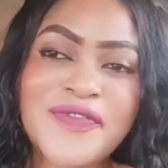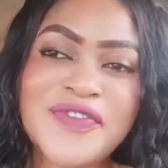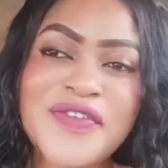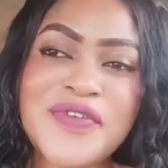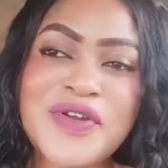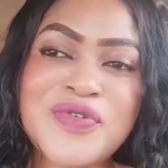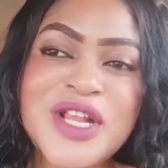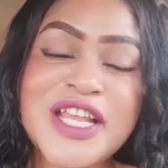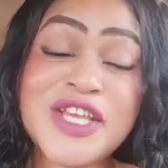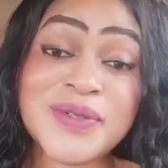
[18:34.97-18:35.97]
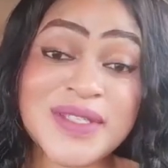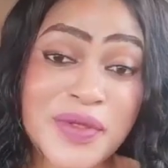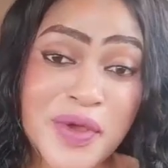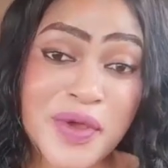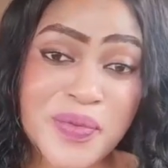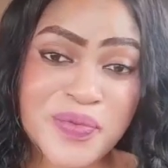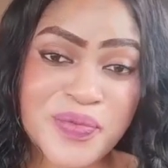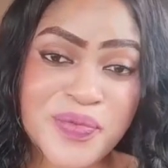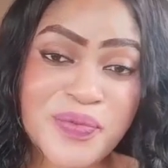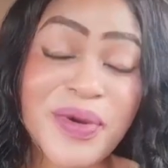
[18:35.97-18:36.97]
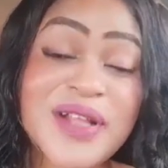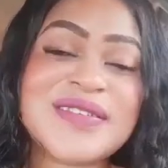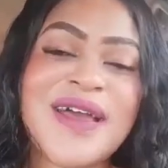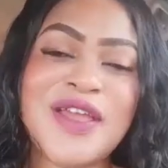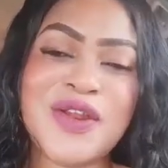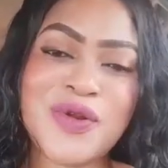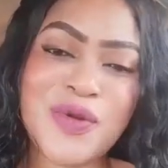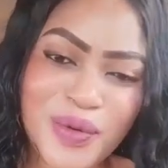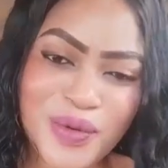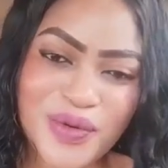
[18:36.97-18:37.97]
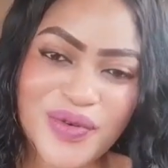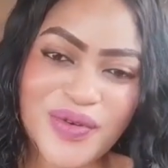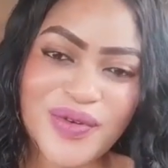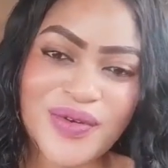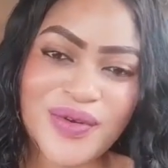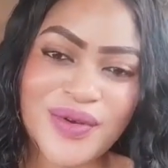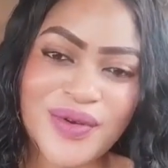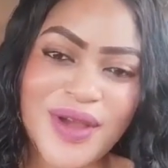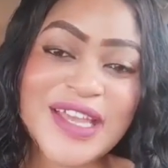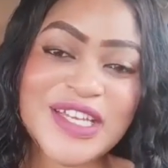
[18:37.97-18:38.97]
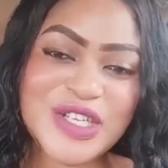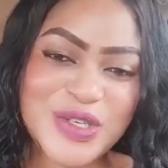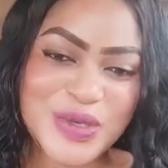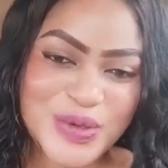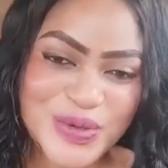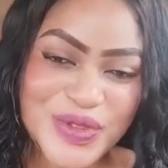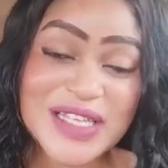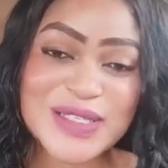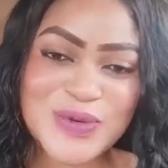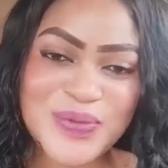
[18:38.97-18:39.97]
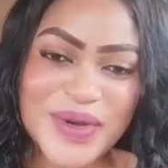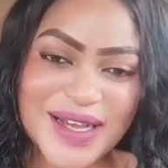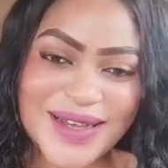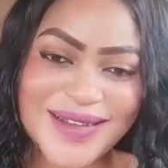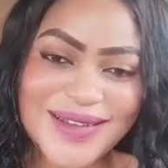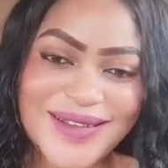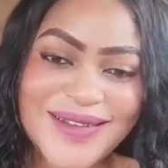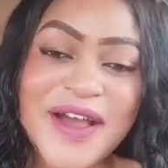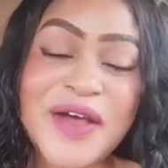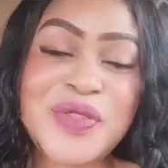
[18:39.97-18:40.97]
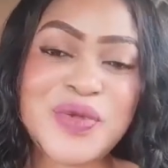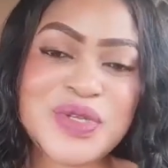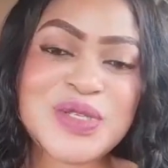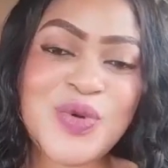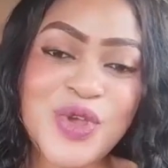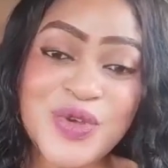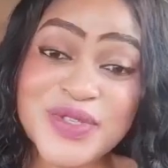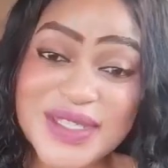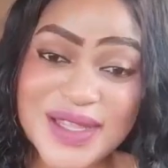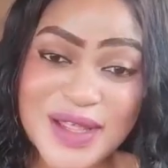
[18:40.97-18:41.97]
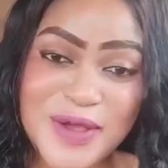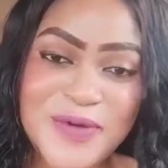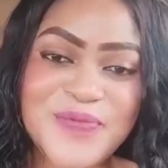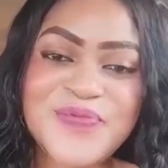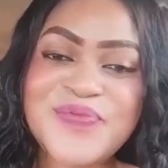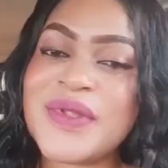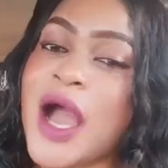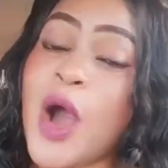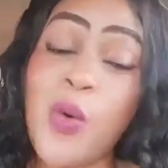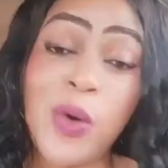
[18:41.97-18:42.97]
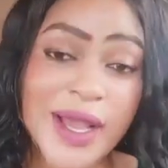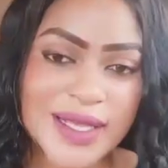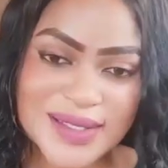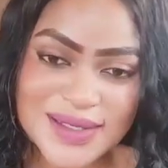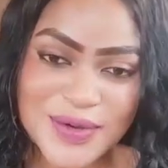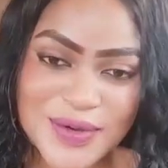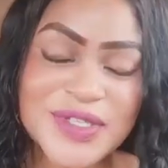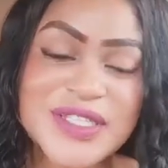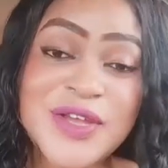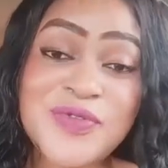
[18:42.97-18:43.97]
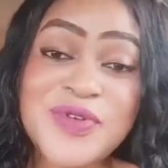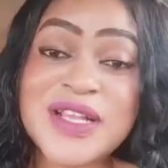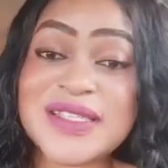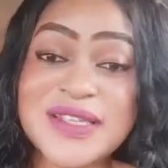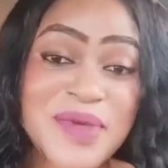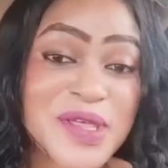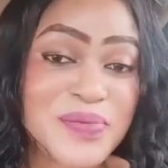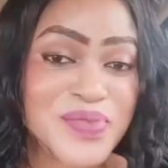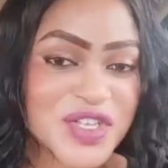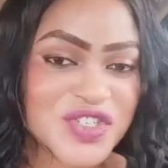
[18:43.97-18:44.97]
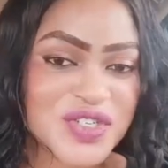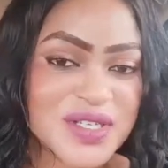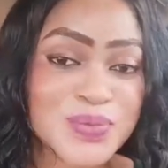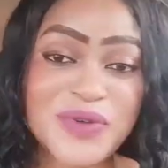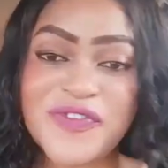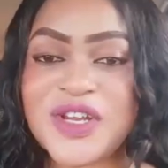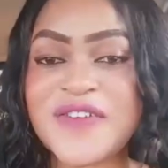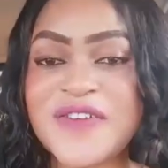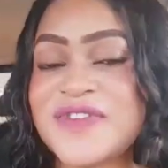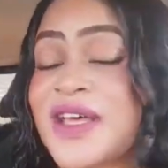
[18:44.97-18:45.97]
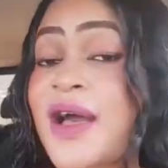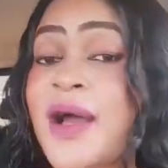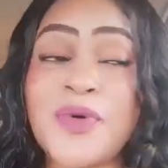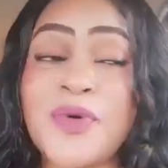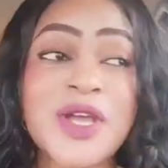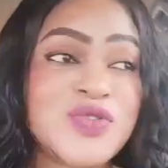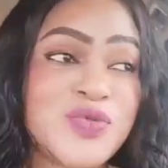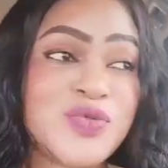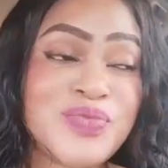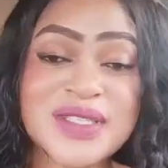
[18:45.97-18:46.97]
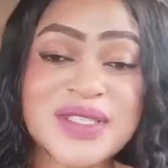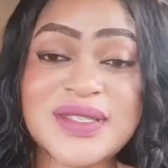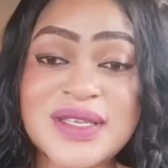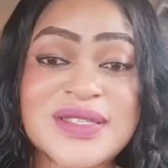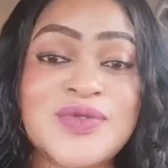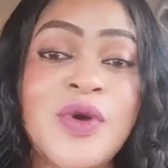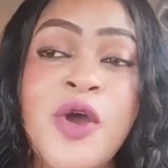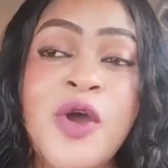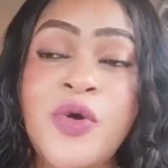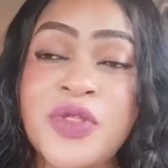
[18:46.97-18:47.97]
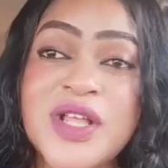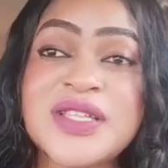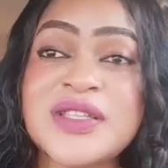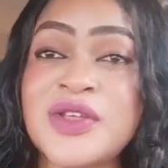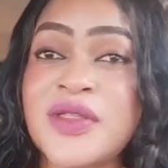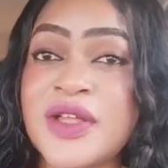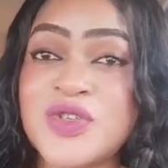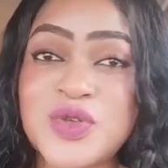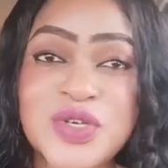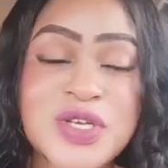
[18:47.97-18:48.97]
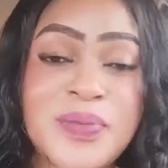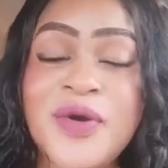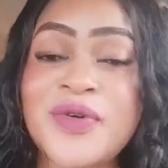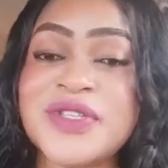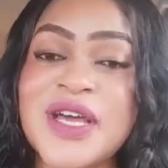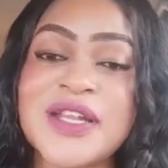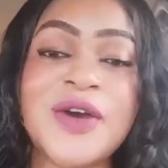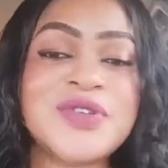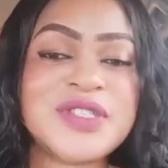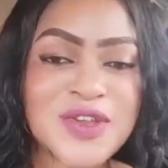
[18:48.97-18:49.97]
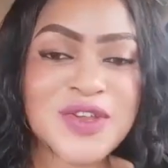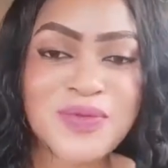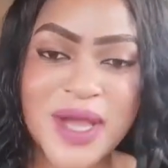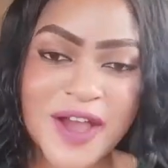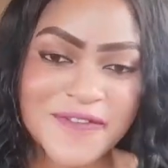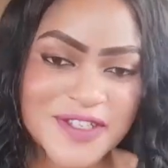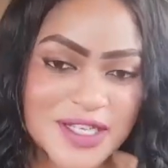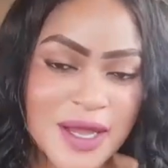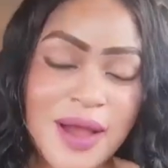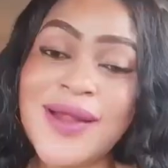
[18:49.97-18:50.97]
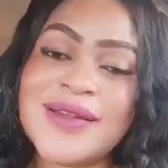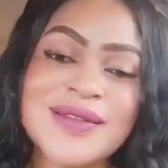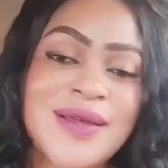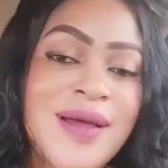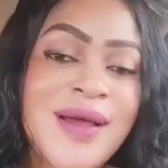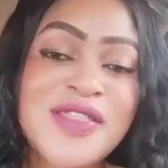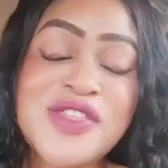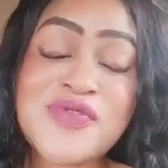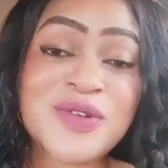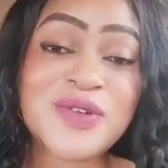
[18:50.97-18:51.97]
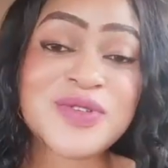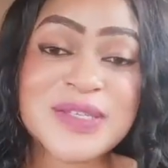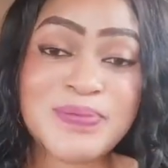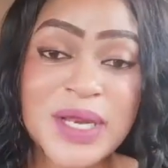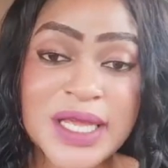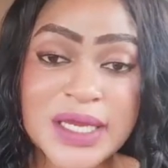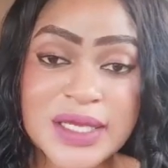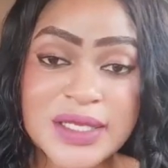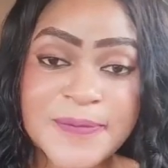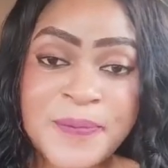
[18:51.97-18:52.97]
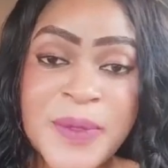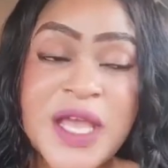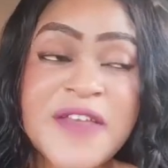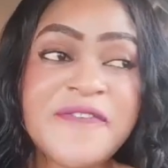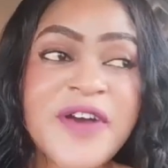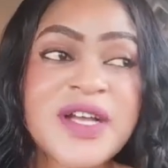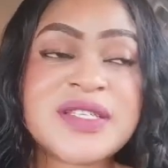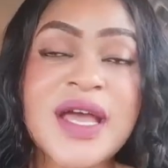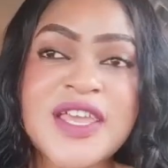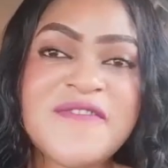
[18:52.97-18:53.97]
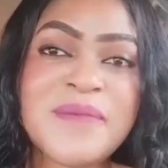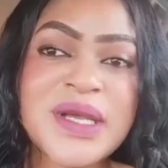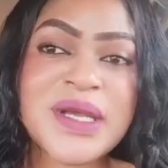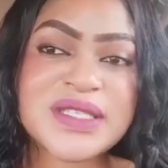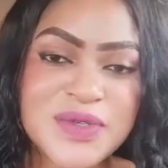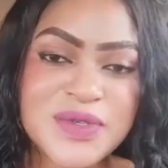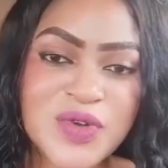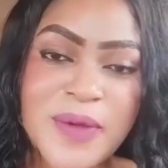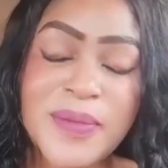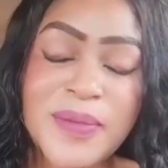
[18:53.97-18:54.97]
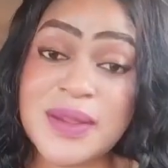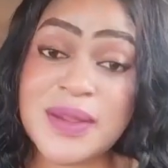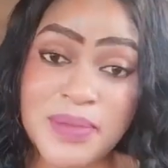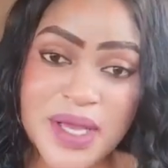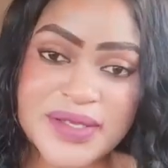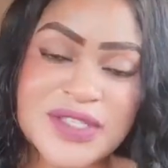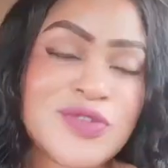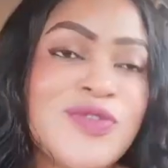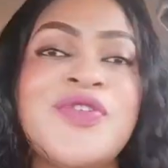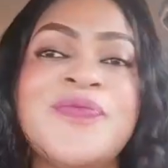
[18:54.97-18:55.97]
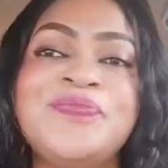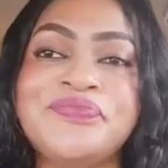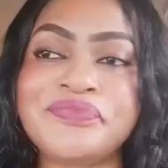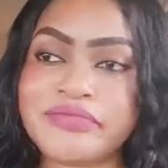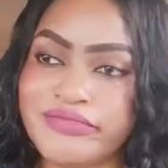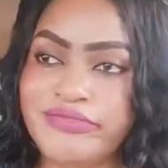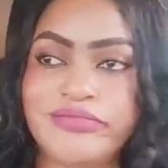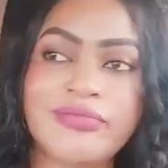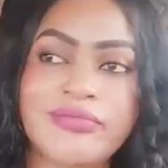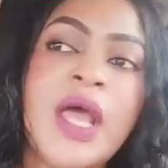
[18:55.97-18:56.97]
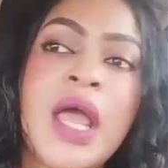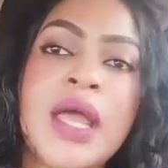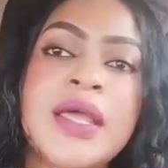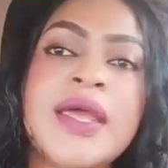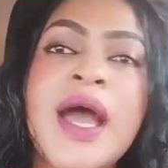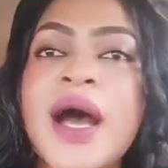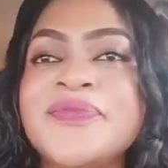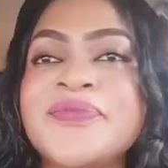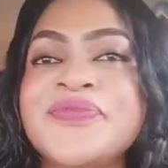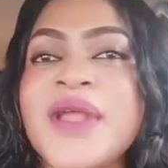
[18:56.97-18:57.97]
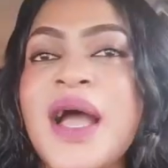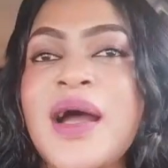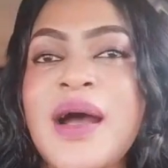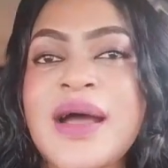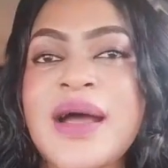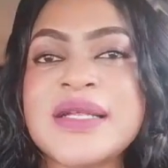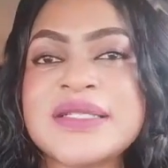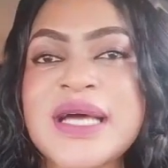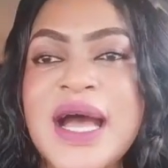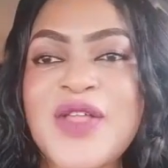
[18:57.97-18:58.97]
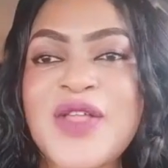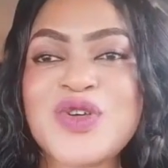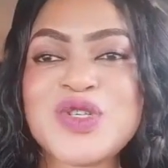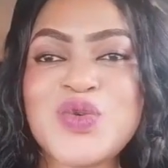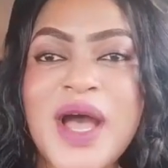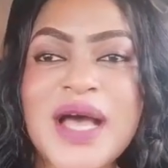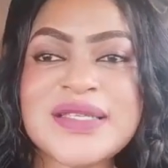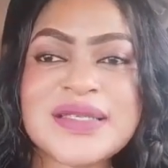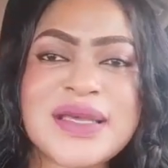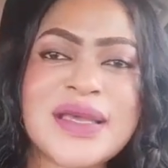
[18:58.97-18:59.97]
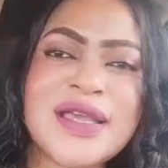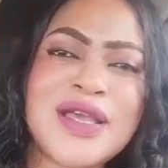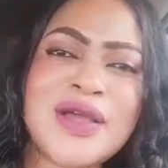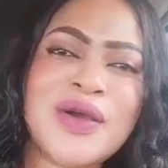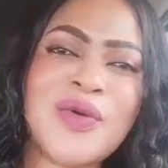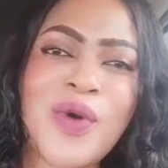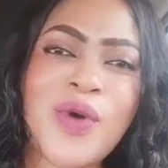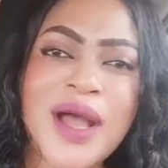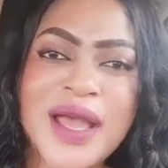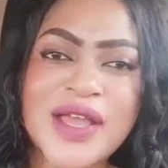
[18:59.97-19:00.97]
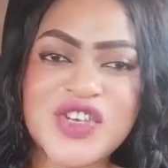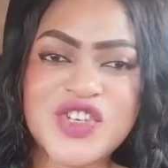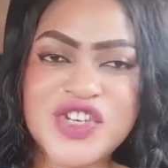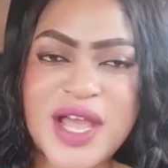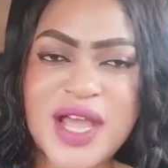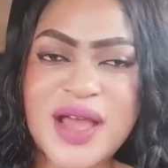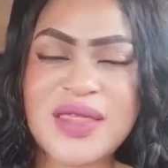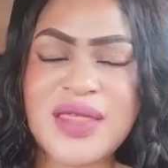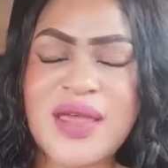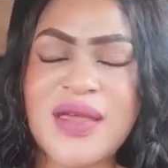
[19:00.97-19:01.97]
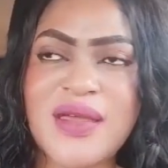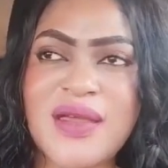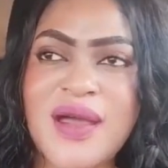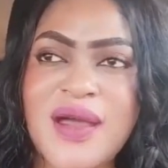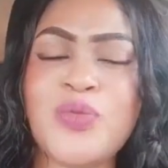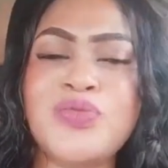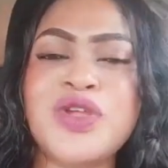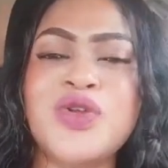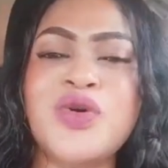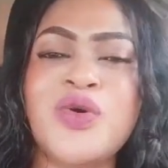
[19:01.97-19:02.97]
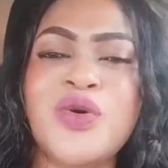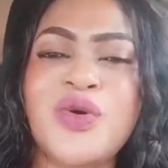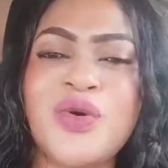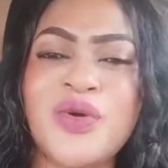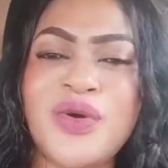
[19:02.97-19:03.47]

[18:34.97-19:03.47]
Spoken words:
I've never really used them, but I know they are super, and those who use them are white, because they really send me the pictures before and after. I'm going to mix this, the one that you talked about, and I'll send you my after, and the results are splendid. In fact, I give my subscribers the best. So yeah, and those who are asking why I shared the albino